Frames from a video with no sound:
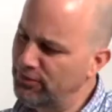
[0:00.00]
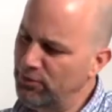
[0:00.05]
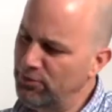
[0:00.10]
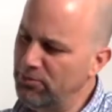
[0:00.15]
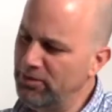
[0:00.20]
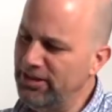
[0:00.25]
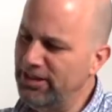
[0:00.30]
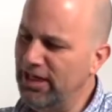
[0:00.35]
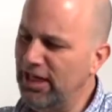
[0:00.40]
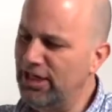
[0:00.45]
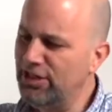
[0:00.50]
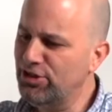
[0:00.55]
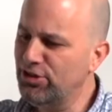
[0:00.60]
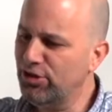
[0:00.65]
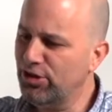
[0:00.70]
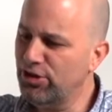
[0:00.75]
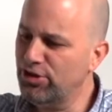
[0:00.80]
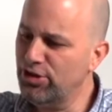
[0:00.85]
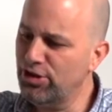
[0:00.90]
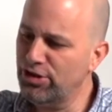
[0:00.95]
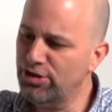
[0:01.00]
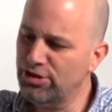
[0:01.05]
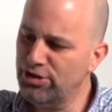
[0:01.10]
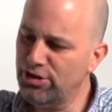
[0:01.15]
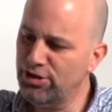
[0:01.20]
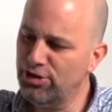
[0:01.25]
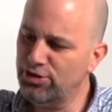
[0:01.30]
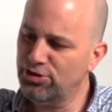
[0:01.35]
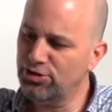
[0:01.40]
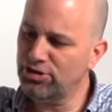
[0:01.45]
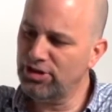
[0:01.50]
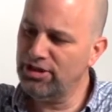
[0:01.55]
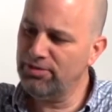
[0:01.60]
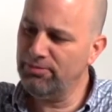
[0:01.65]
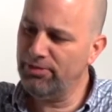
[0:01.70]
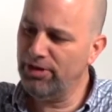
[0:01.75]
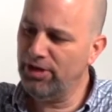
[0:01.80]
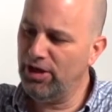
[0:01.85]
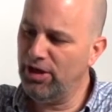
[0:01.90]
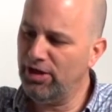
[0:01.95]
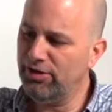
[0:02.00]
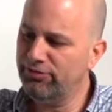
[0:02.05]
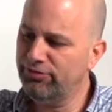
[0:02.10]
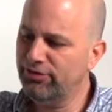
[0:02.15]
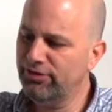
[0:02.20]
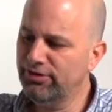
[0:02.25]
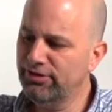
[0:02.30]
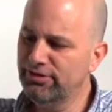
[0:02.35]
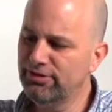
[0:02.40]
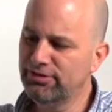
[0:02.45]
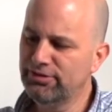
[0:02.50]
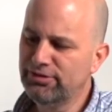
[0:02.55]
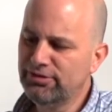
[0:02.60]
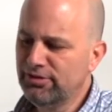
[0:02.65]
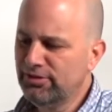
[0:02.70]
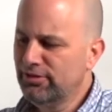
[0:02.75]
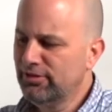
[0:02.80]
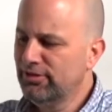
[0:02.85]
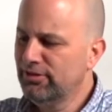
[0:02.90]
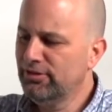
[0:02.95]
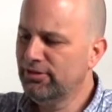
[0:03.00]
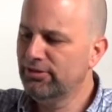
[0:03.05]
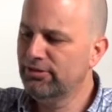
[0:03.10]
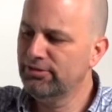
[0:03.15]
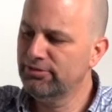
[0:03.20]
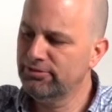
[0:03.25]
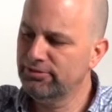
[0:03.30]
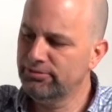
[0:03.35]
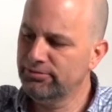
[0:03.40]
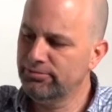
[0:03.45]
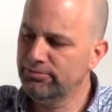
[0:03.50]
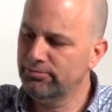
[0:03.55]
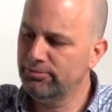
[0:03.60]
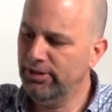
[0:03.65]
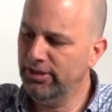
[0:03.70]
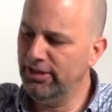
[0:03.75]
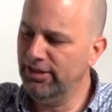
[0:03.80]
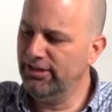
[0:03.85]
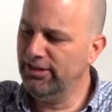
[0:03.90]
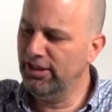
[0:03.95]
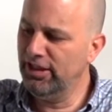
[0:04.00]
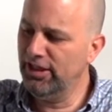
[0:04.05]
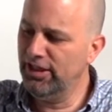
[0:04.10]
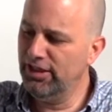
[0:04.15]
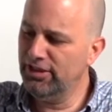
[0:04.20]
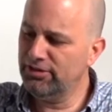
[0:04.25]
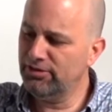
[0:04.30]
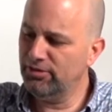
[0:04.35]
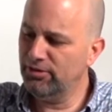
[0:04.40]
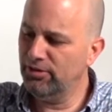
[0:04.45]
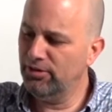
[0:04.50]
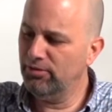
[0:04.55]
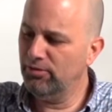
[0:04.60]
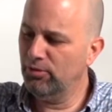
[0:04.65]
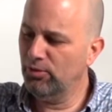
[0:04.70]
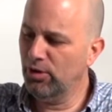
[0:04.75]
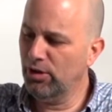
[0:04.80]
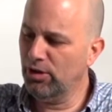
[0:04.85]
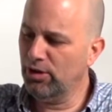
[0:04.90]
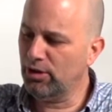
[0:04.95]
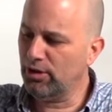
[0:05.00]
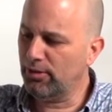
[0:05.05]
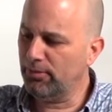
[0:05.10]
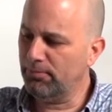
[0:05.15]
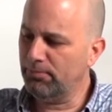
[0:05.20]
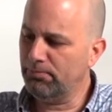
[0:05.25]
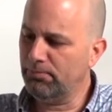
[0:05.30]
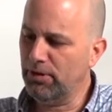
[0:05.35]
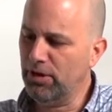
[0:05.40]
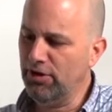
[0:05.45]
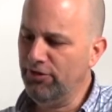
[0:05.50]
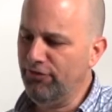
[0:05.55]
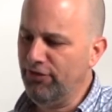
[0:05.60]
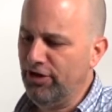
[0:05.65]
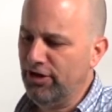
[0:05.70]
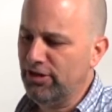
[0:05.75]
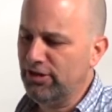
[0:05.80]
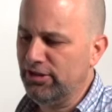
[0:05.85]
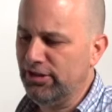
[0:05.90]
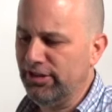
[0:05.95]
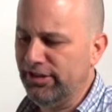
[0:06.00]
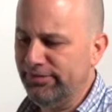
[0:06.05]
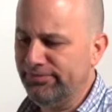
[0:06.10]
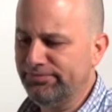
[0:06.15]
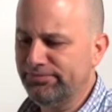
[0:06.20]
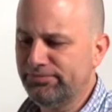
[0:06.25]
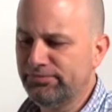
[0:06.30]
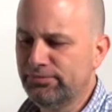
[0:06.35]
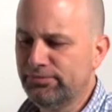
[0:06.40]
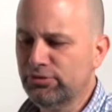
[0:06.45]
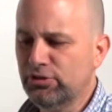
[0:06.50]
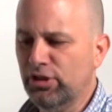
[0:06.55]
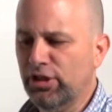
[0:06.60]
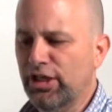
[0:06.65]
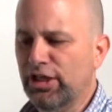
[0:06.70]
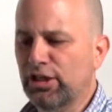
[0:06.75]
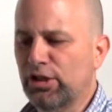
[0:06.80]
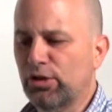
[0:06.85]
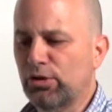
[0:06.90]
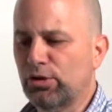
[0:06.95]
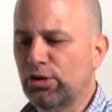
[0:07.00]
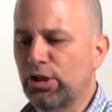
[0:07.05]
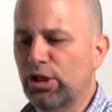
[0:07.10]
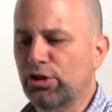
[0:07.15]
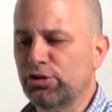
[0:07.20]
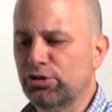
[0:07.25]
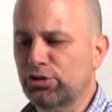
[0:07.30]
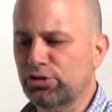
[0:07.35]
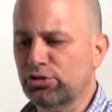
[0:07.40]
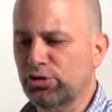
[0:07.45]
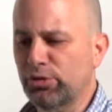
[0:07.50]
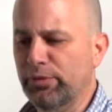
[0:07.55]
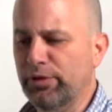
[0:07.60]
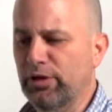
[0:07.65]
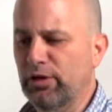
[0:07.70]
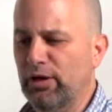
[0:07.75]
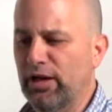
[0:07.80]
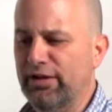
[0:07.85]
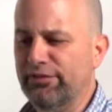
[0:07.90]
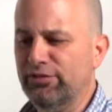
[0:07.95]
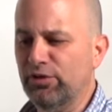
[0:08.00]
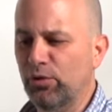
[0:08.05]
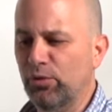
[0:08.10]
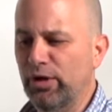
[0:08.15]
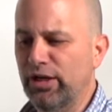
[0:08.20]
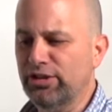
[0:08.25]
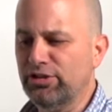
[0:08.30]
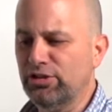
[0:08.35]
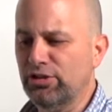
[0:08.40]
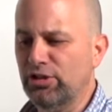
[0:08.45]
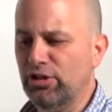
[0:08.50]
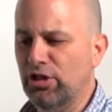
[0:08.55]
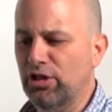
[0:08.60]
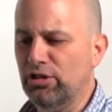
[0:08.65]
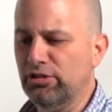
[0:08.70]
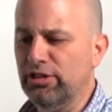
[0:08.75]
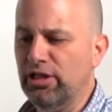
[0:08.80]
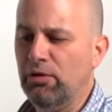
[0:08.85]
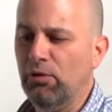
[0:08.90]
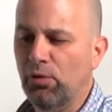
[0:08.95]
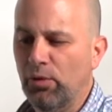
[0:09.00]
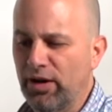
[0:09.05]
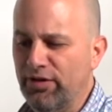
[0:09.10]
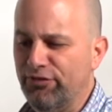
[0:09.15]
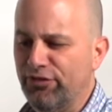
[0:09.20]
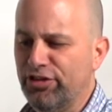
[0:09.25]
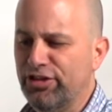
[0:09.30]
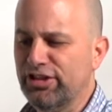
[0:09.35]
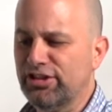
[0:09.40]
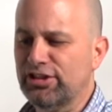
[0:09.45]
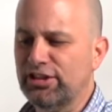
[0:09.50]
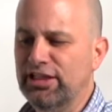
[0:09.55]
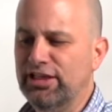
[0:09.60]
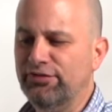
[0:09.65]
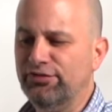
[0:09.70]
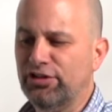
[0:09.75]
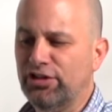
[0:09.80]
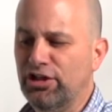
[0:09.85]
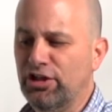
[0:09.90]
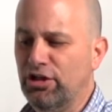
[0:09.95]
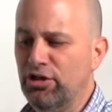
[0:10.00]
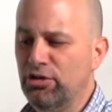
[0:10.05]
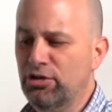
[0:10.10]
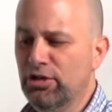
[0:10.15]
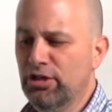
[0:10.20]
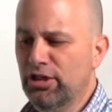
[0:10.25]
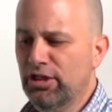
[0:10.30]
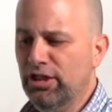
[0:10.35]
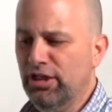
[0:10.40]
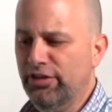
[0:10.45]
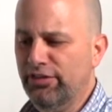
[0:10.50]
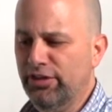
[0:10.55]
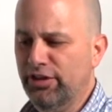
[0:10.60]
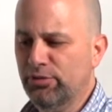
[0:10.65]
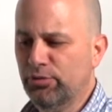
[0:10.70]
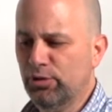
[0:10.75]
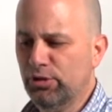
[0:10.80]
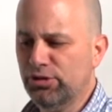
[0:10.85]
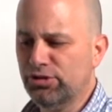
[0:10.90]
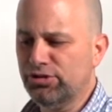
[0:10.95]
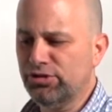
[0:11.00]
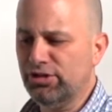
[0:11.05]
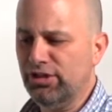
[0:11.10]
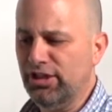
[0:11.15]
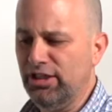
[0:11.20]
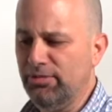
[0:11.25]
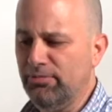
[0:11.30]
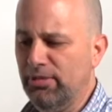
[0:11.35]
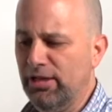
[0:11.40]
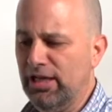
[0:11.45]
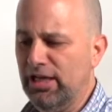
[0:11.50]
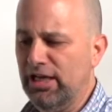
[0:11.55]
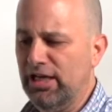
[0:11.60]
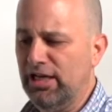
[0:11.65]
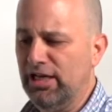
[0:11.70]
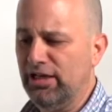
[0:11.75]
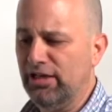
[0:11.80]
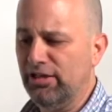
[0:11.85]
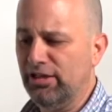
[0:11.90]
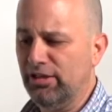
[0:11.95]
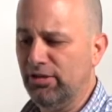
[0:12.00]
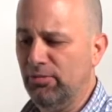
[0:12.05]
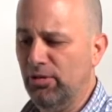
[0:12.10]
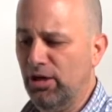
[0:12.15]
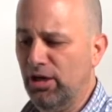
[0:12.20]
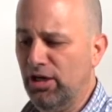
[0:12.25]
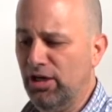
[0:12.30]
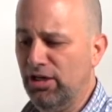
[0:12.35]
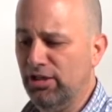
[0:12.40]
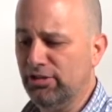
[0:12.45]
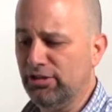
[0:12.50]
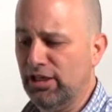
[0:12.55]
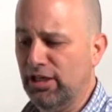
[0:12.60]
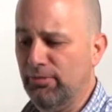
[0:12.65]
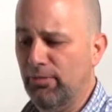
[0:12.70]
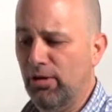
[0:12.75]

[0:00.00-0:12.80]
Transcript: would be nicer because you can see those skimming off. But it does work perfectly. We'll get a little closer so we don't have to wait so long. Now we'll wait for this leaf to go, and then we'll say bye. Come on, come